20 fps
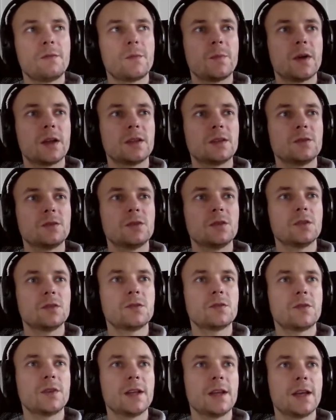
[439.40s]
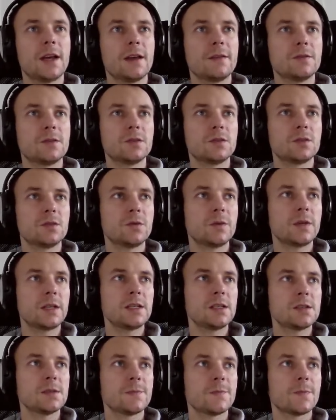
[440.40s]
but you don't really have to do
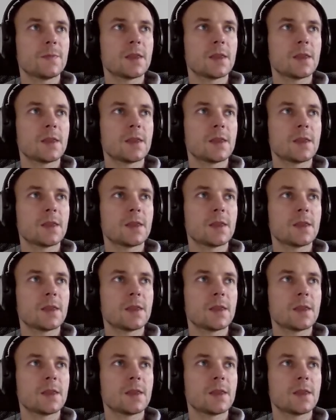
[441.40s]
it,